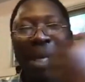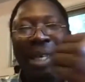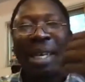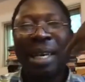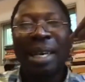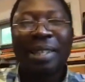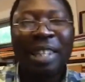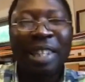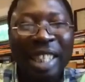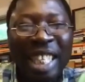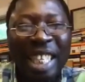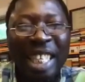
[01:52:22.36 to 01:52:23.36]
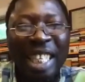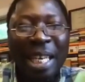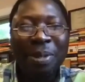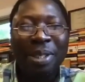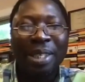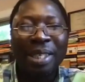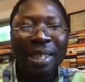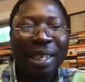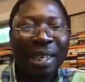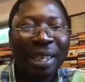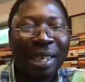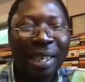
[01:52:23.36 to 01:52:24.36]
But the themes,
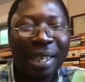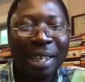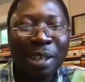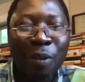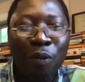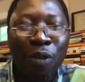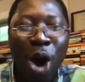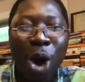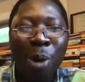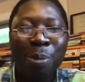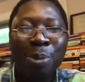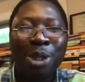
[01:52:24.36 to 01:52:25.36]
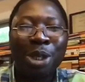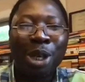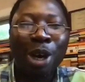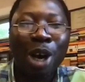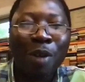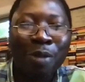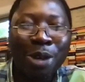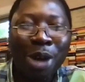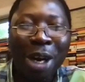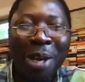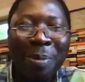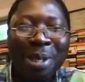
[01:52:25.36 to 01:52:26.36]
the forms of the
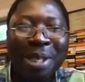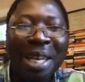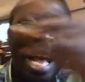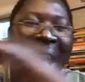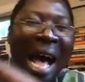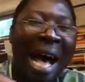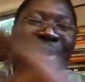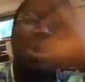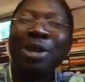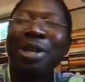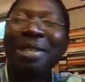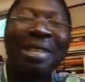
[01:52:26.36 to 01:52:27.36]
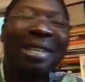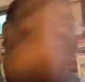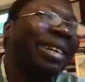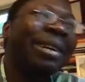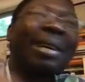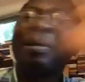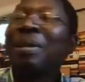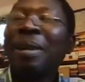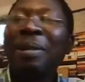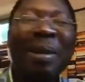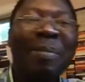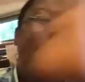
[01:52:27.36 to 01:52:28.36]
documents, you could think
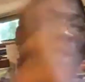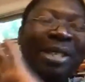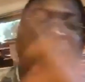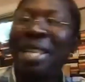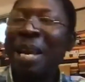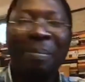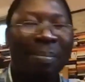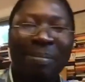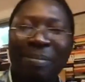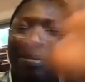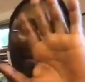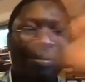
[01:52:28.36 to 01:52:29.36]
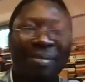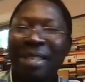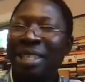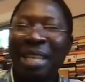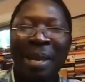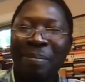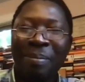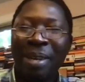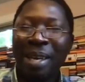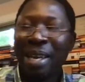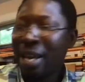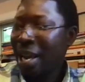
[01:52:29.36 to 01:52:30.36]
pretty much the same, the same.
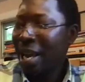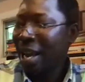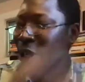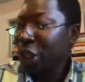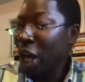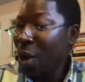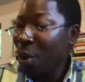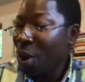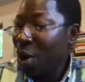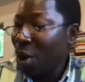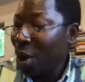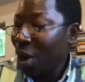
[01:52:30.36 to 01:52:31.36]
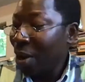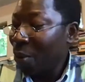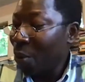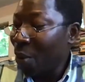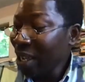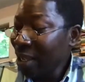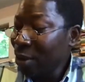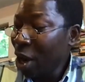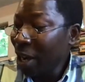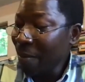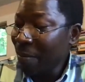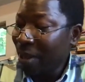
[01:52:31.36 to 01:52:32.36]
And so one
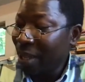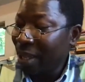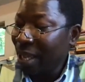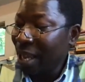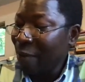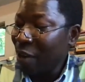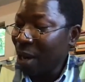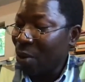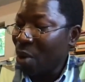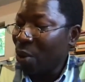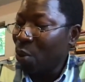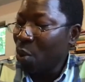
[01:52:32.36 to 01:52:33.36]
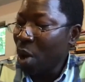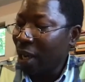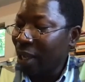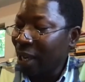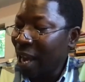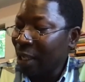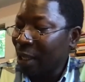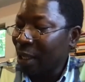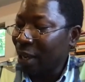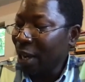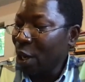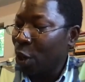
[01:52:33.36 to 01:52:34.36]
document, in fact, one work that has
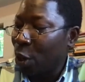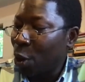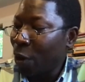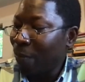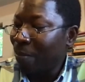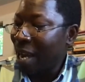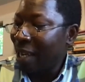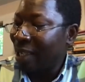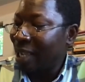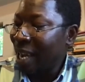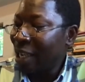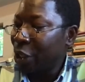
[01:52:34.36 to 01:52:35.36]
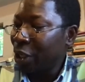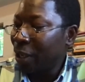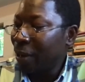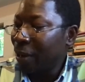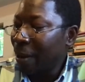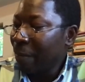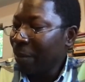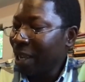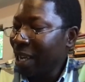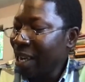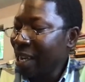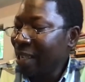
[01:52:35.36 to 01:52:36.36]
really caught my attention
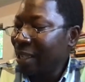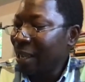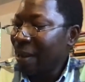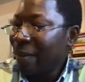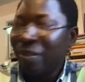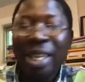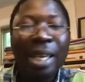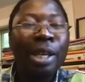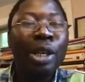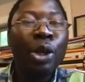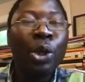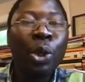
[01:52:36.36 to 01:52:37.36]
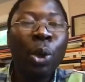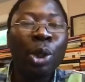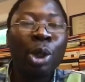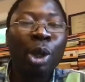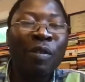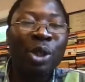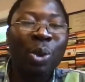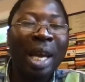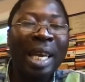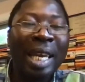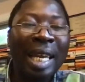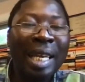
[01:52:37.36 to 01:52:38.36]
is the, the use of
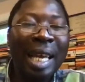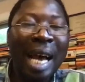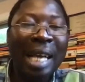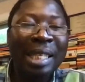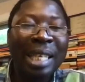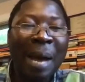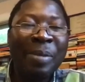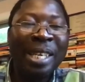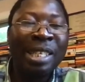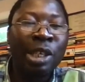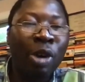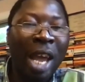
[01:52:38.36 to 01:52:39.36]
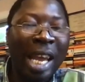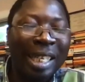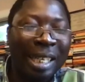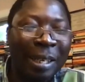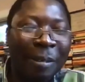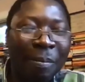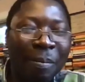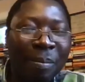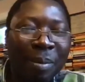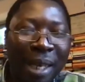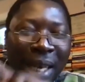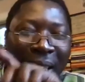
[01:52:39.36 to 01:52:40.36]
Swahili Ajami in trade
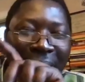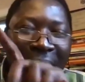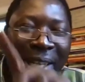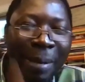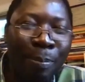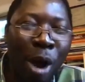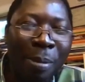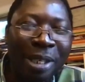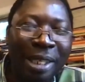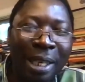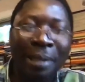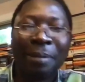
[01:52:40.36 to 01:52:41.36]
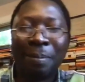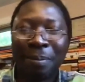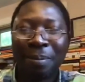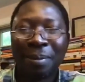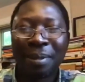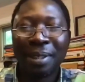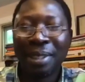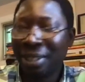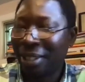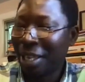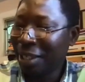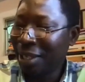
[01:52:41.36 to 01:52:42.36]
and diplomacy.
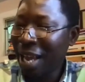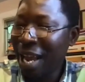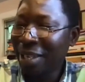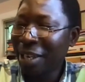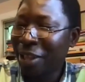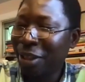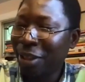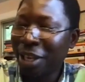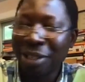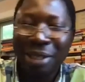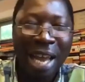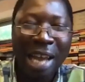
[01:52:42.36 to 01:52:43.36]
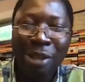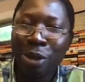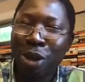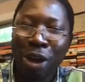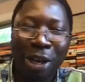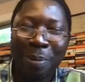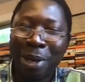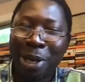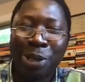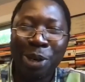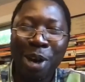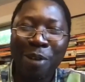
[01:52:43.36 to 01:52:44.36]
Just like the just like the
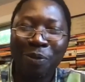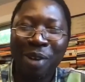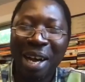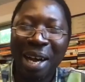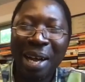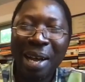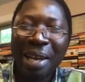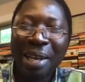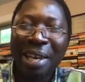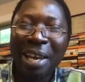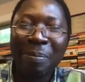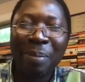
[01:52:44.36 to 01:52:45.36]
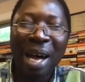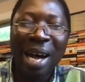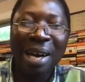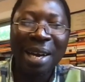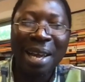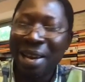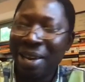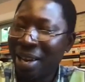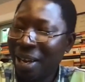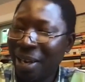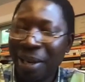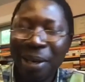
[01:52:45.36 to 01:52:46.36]
document of uh, King Bar and
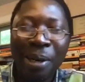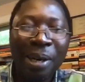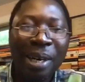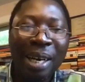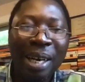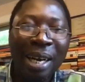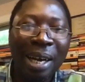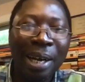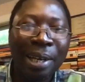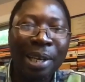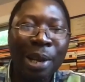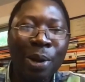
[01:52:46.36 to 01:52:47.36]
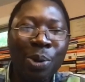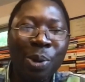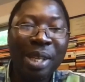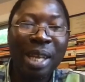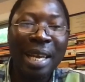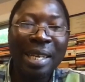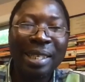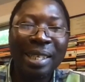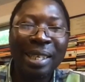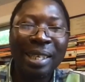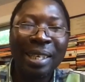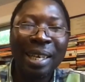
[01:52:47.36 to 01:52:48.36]
uh, uh, King Louis
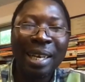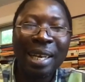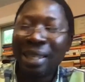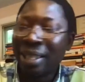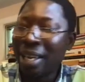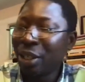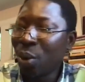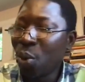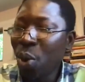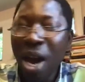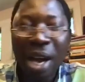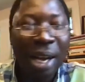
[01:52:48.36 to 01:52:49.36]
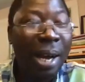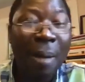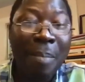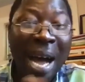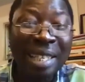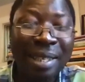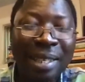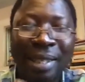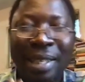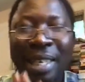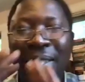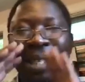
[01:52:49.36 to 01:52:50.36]
XVIII, there is a work, a master's
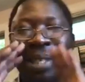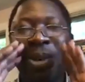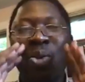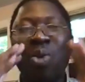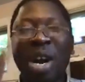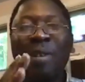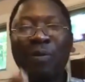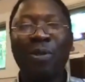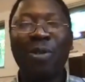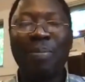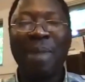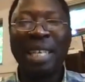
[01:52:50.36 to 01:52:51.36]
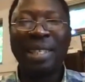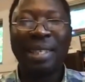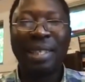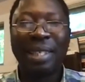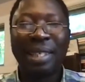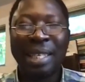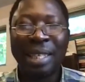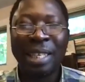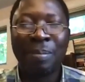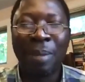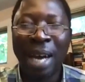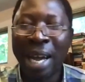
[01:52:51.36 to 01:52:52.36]
thesis, a wonderful master's
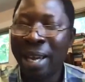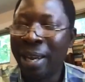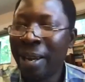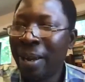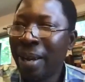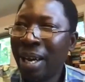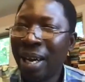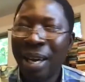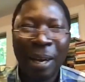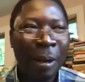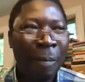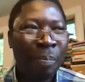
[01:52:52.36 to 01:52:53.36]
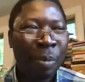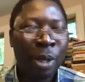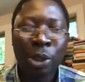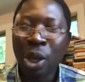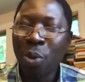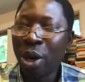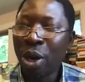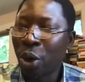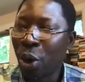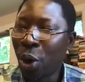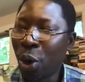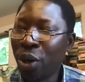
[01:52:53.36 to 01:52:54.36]
thesis by um, someone
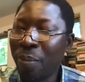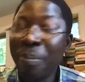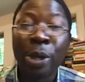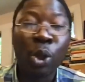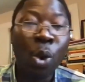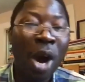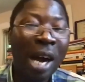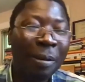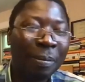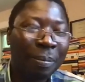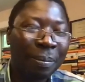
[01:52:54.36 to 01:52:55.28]
called Mitua,